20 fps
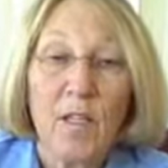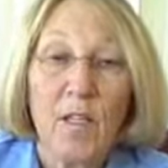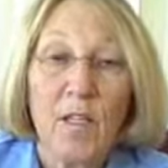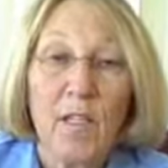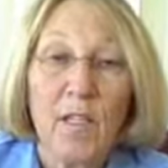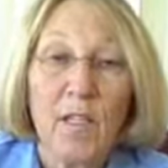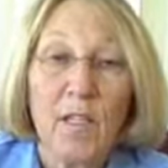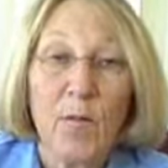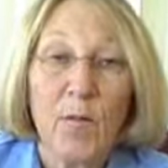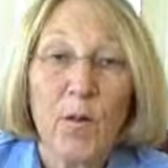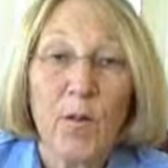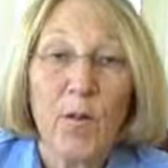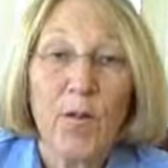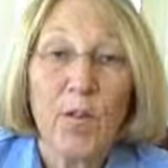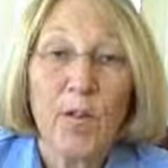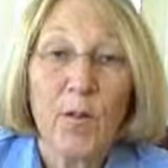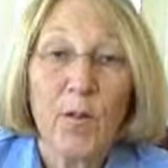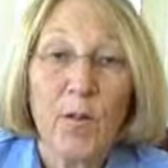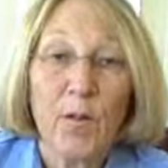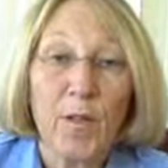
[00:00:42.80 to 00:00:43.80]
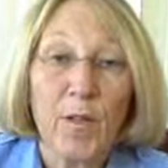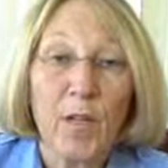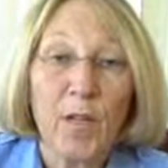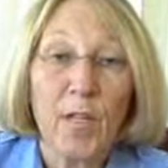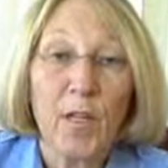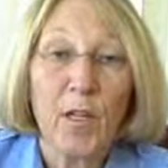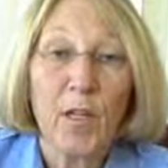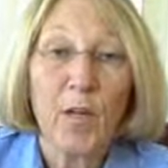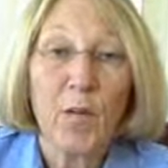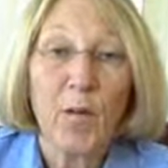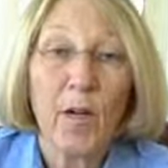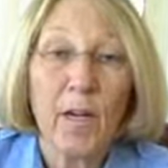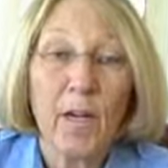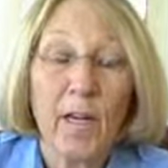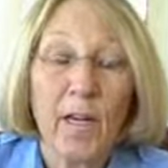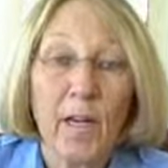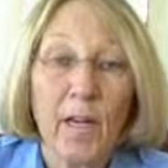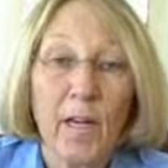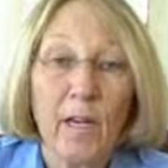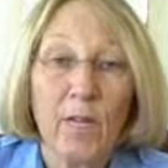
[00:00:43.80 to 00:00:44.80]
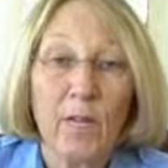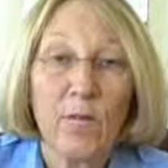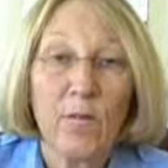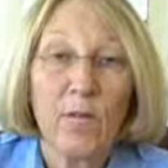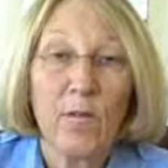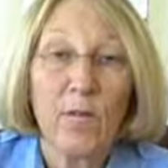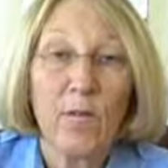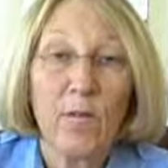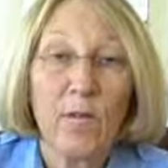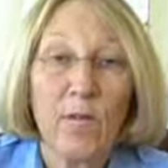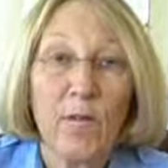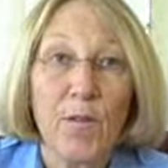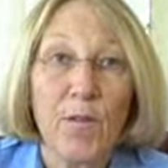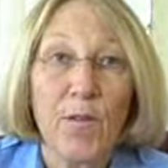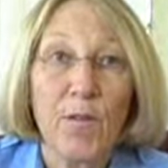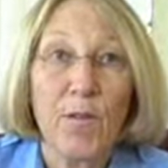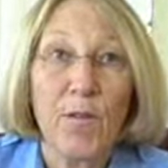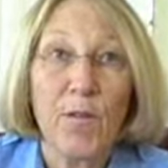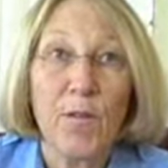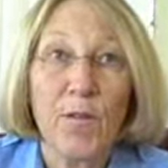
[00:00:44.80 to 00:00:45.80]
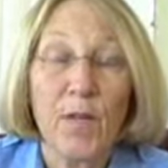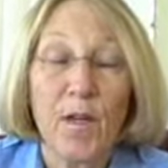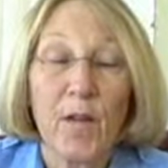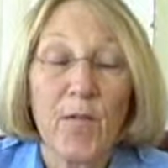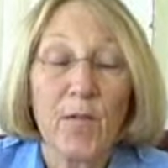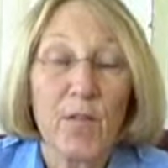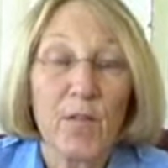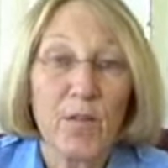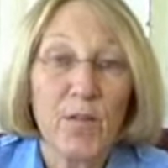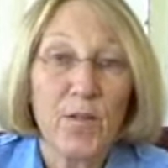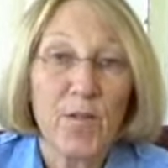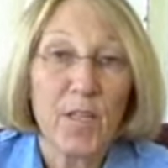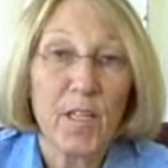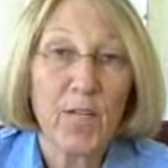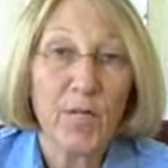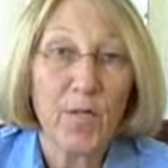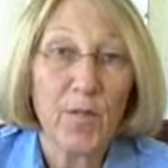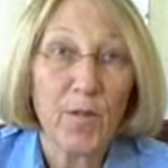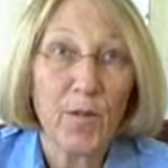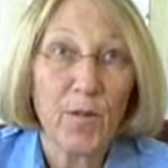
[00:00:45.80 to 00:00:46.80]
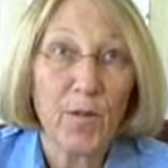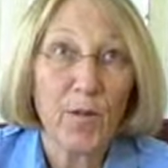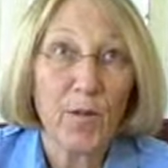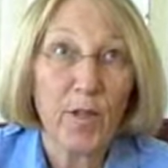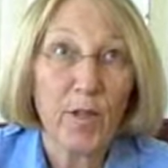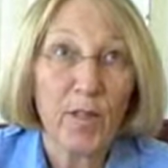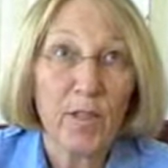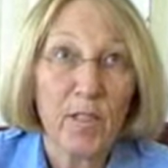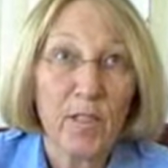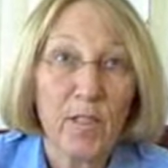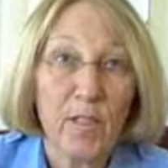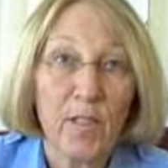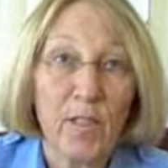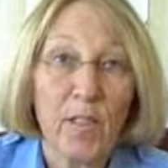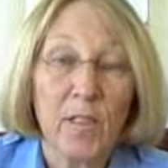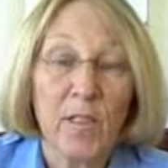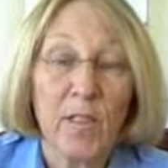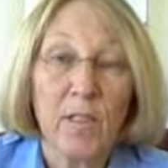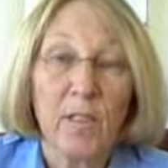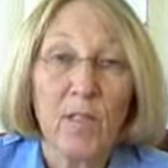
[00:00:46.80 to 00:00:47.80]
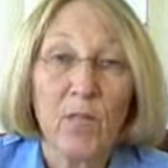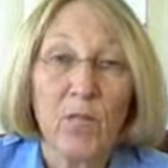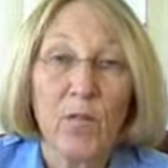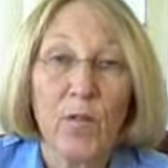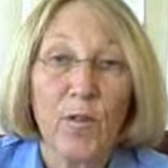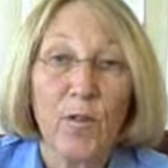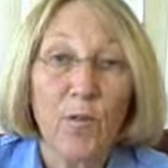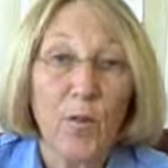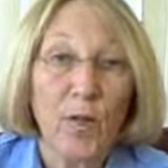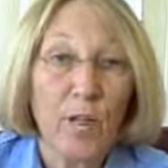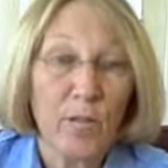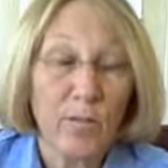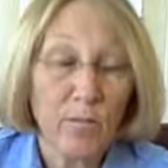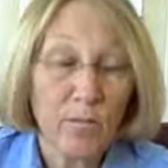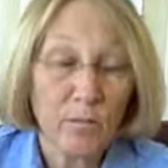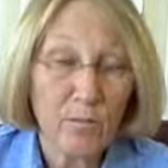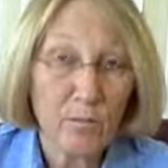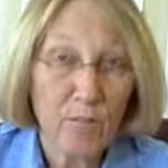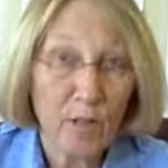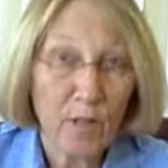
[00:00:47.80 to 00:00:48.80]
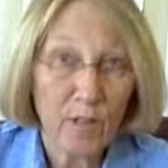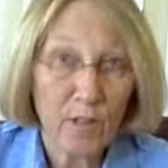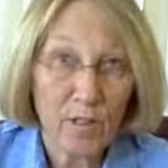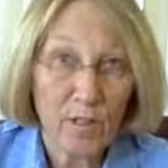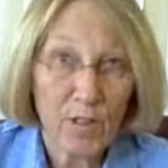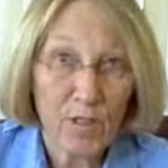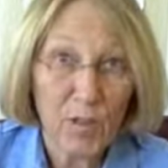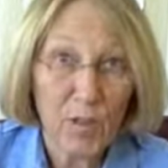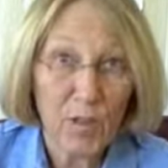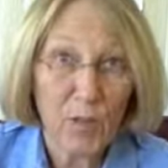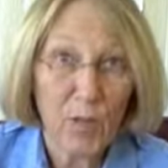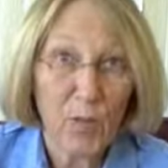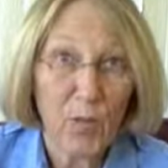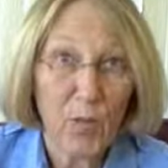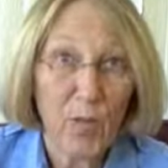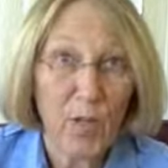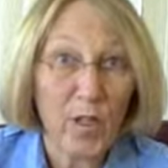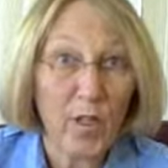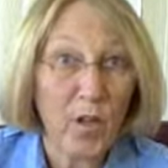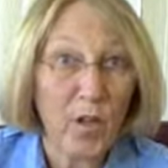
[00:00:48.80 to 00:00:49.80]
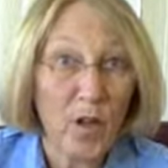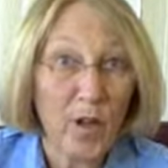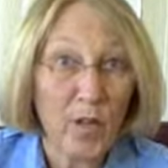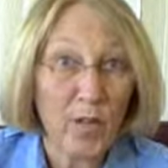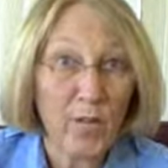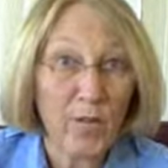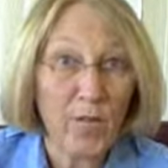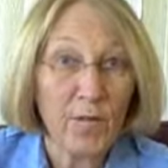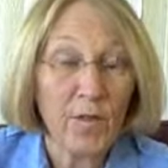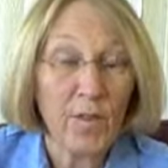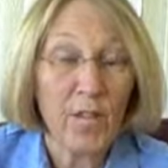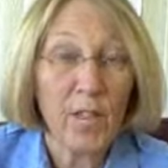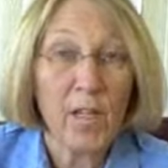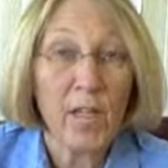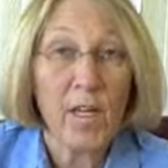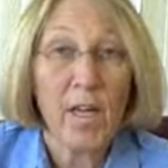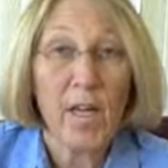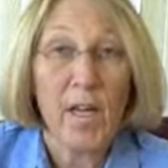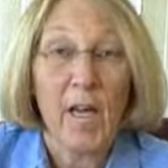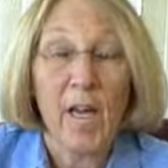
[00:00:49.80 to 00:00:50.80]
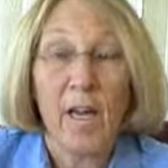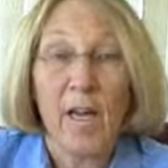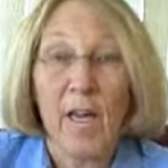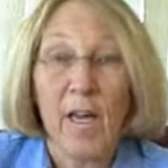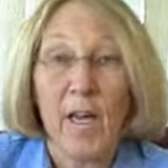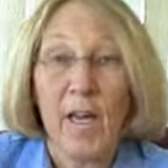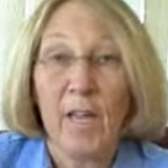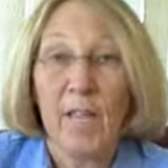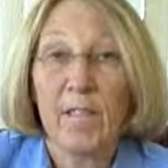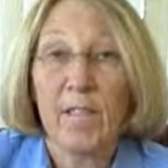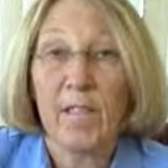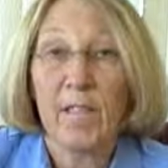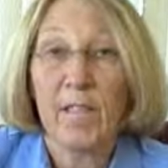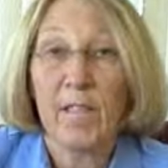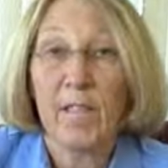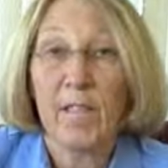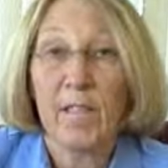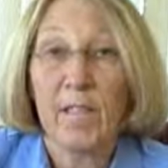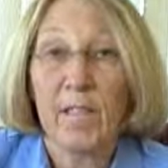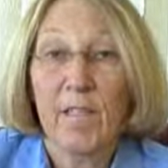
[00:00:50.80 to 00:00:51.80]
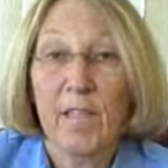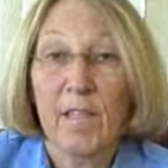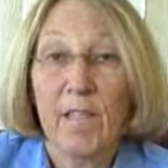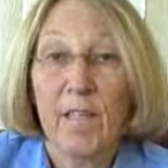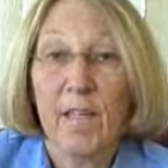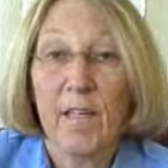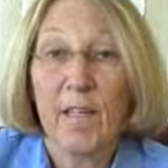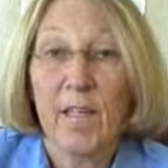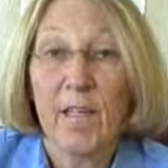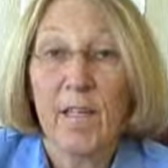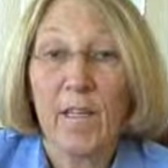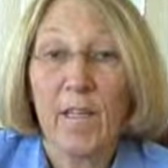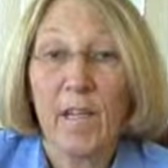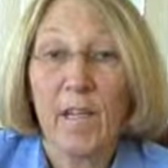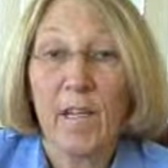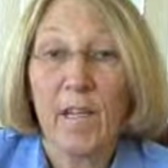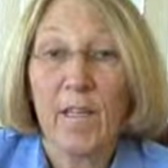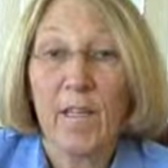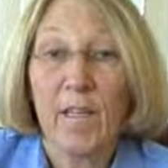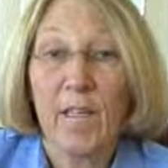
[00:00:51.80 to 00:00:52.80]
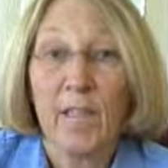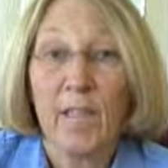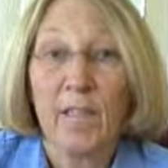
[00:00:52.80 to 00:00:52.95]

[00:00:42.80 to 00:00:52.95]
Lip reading: Chemotherapy, I have every Tuesday for 3 weeks with a week off, and then I